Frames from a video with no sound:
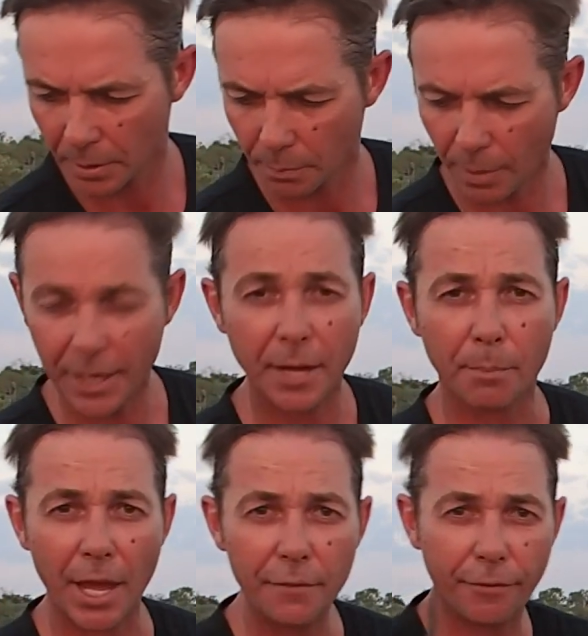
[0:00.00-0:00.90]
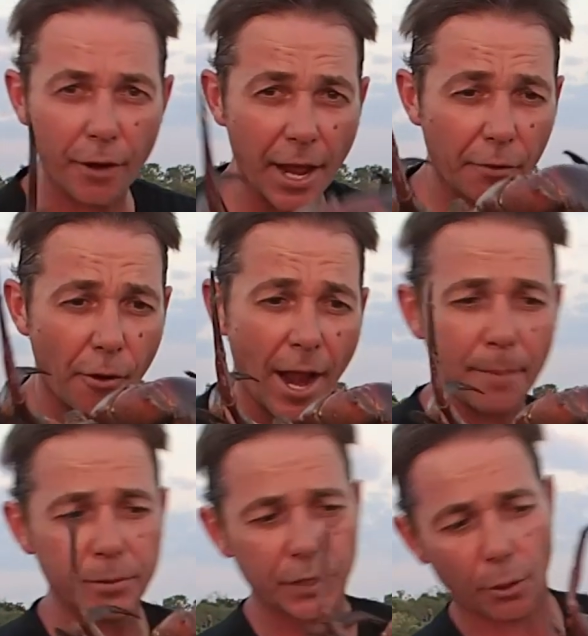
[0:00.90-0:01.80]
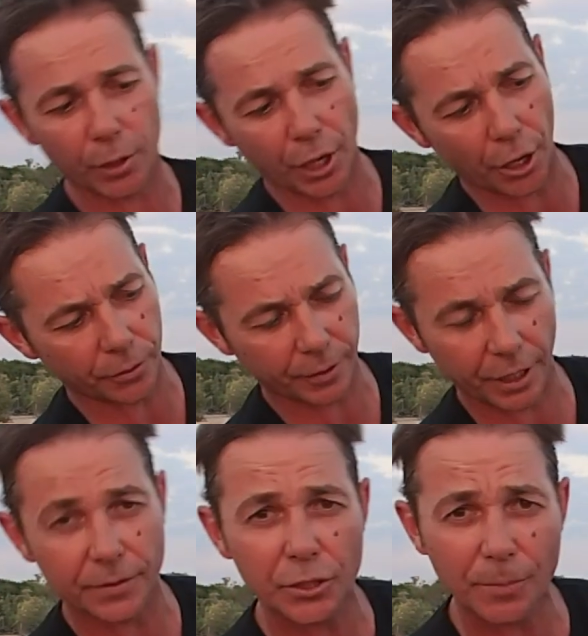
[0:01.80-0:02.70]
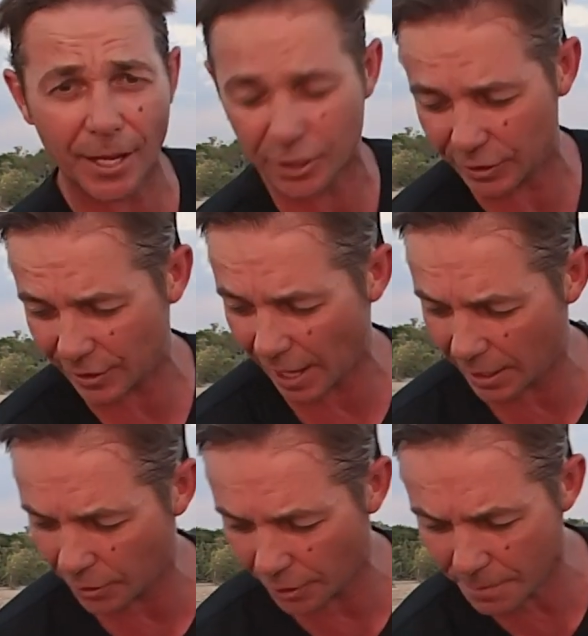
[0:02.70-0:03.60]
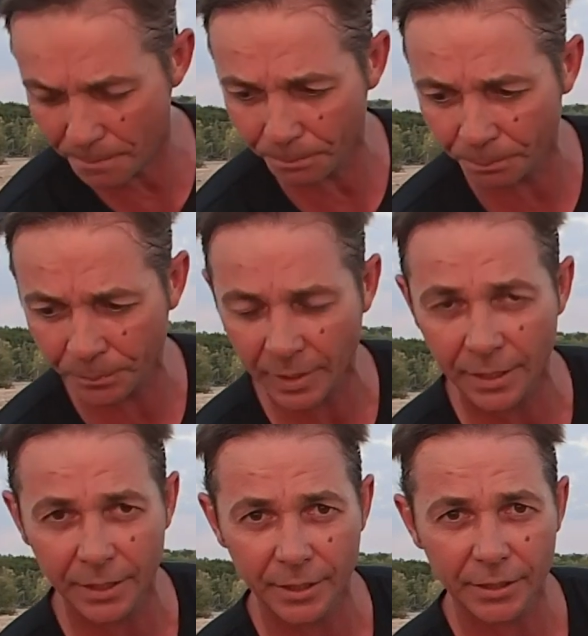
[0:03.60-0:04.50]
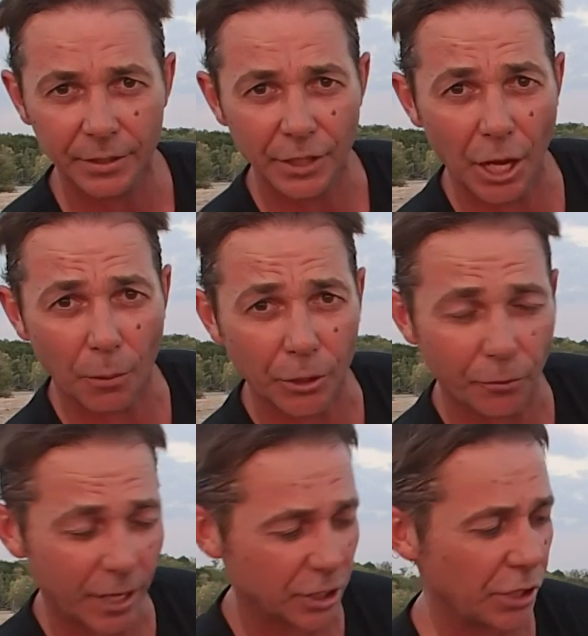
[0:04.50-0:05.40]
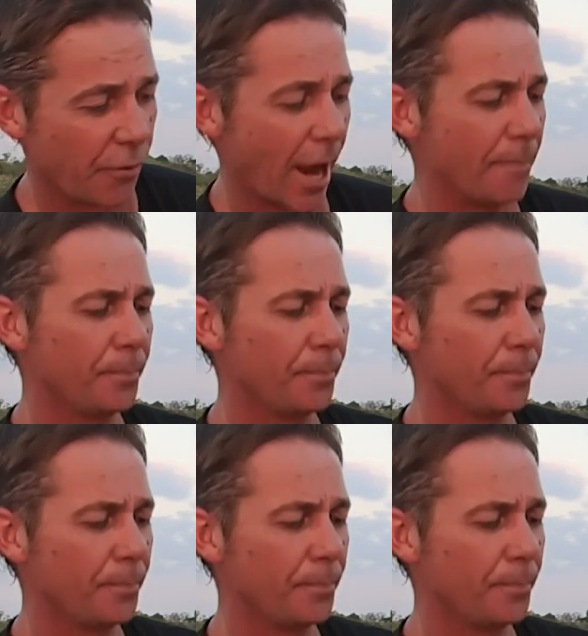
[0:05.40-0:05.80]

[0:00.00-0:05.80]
Make a bed for our crab so we don't get too much sand on him. You don't want crunchy crab.